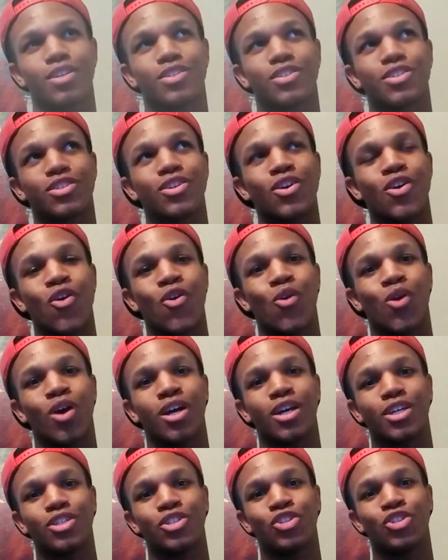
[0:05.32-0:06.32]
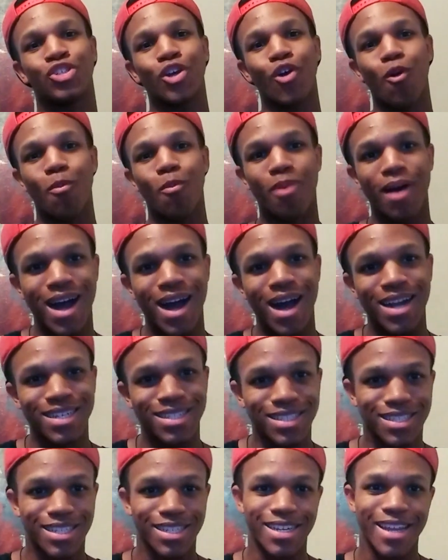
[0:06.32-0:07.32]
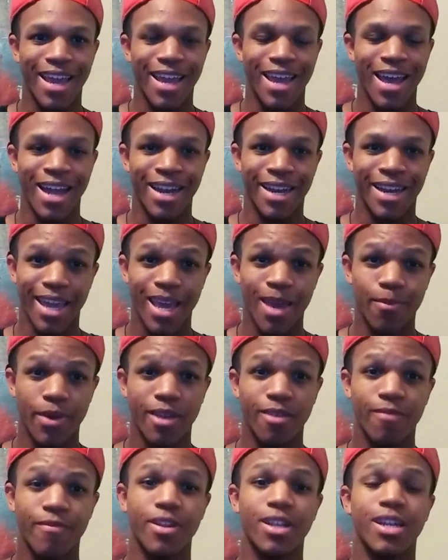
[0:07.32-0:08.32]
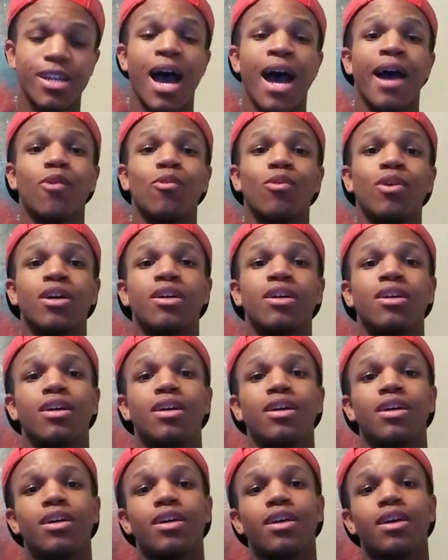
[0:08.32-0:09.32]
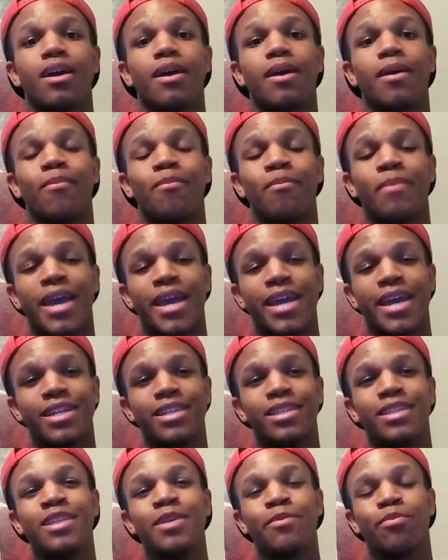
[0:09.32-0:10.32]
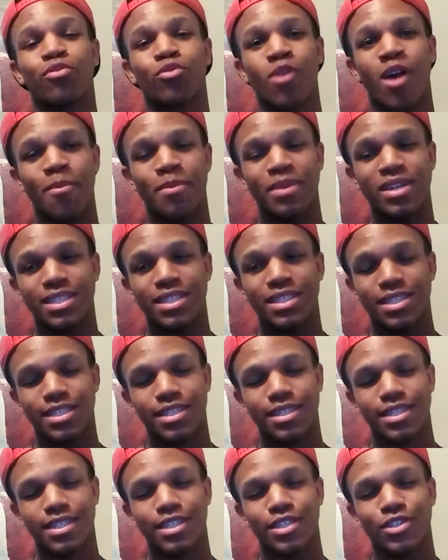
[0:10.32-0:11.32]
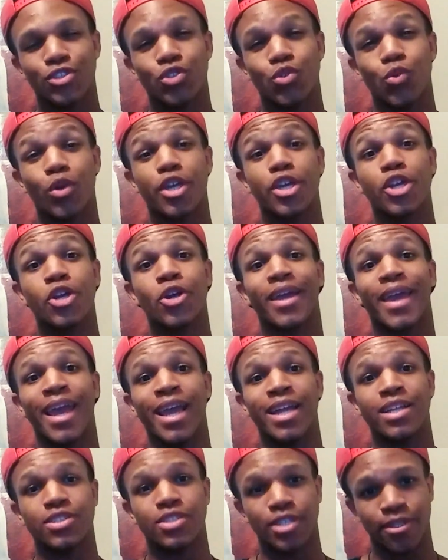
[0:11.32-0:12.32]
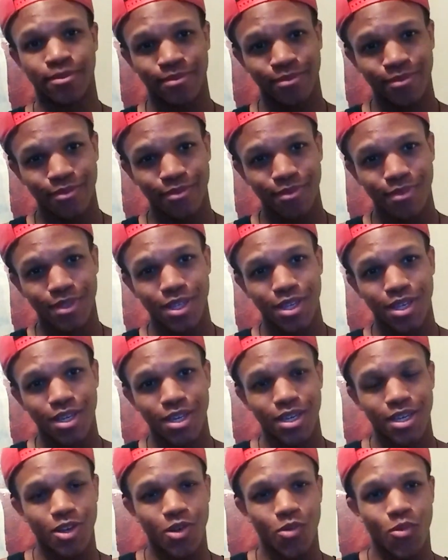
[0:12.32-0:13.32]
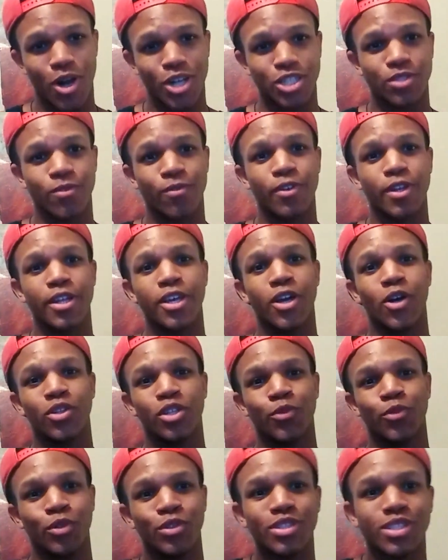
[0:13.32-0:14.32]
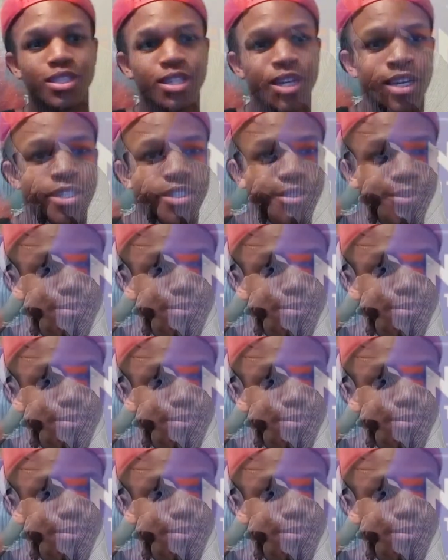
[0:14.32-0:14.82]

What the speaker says: So Joe Biden today at a campaign event in Iowa made the promise to cure cancer. Watch the video and then we'll discuss.